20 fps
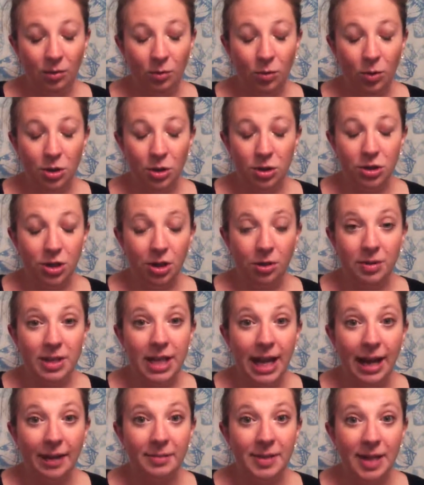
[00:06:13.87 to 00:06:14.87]
we're so
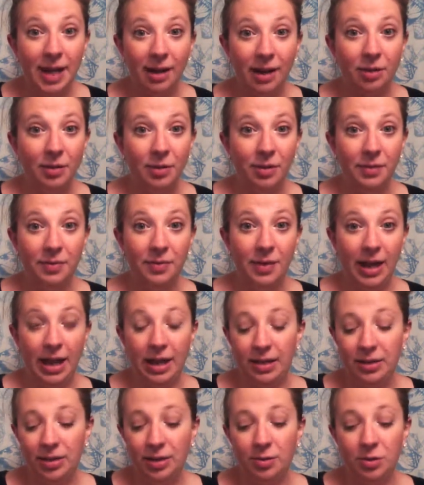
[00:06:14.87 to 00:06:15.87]
tapped out.
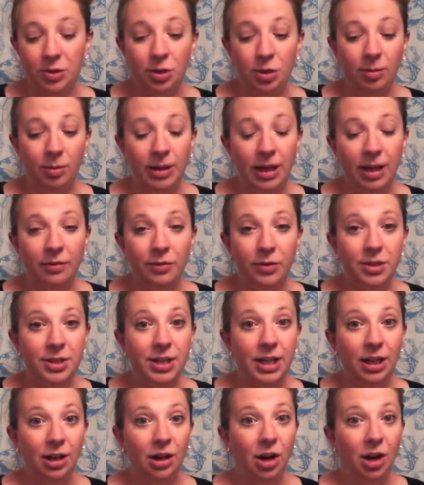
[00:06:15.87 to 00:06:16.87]
There were so many
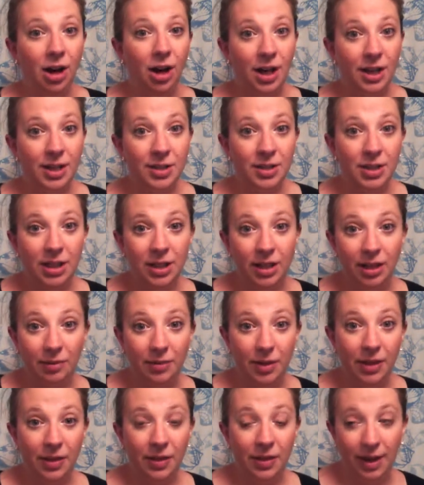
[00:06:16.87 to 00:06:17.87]
unforeseen costs dealing
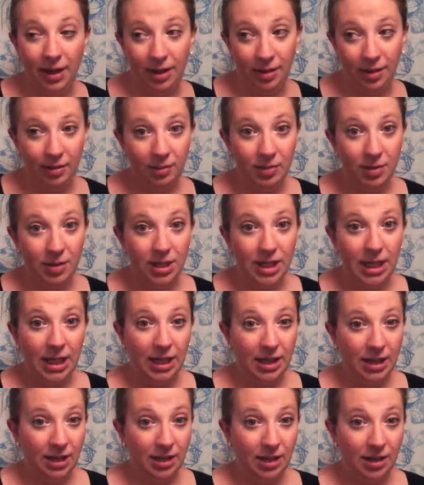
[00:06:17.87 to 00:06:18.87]
with
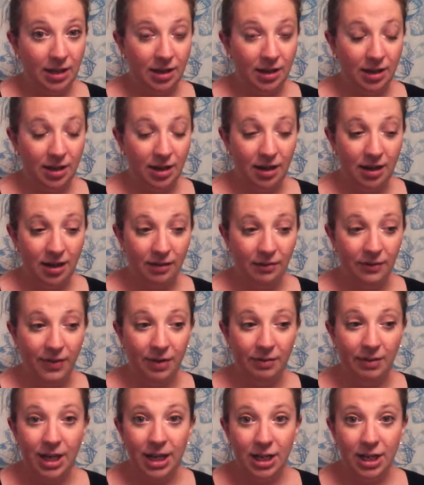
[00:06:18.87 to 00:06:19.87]
digging the
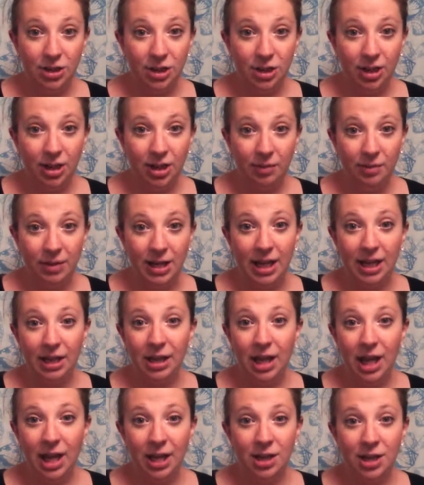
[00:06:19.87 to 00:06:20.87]
foundation. We
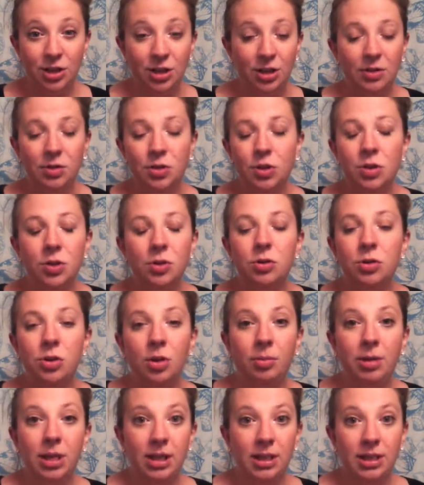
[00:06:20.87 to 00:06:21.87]
hit ledge, and there's
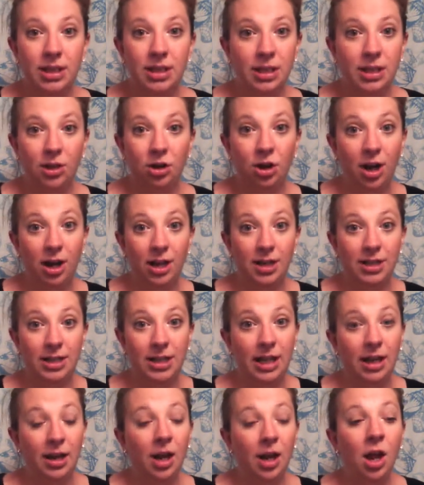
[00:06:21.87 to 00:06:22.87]
so many costs
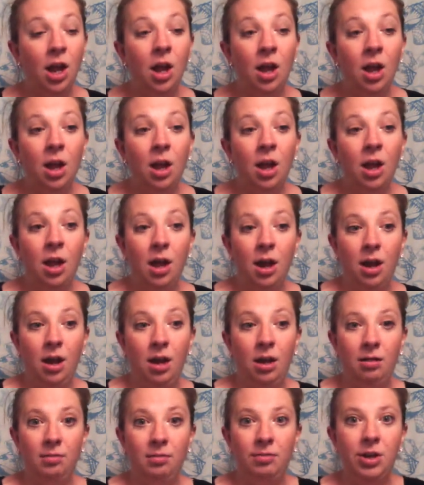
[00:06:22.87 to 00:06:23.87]
that
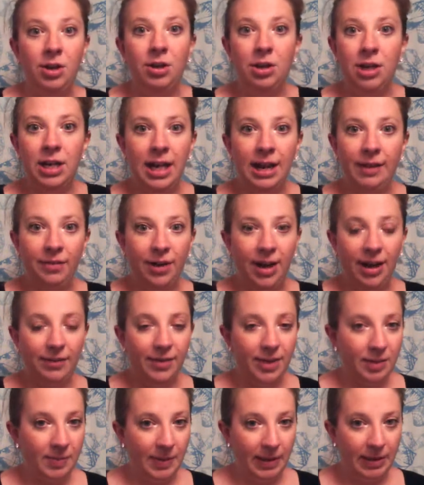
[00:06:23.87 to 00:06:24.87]
we could never have
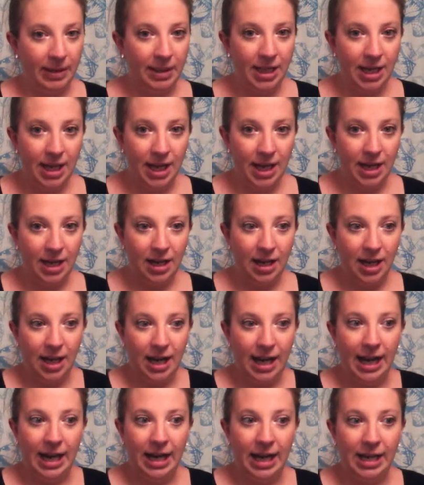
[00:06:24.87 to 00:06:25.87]
expected that
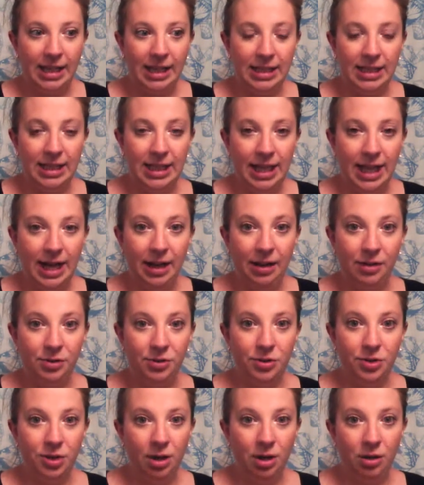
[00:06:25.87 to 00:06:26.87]
got added into the
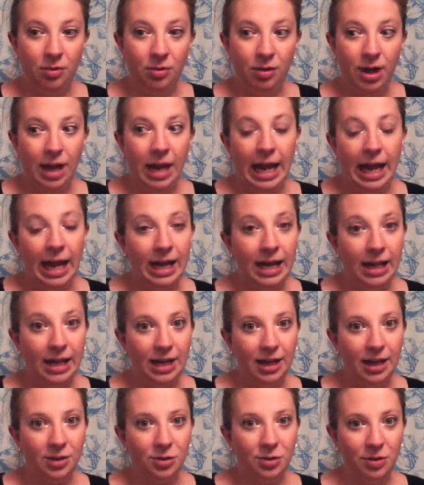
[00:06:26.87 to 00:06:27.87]
house. So adding
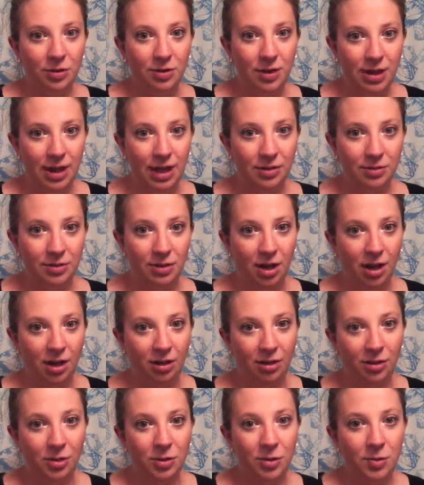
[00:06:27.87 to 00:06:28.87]
an extra
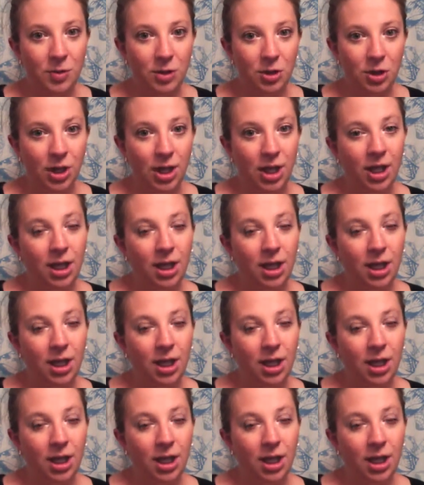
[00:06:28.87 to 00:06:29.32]
$3,000, which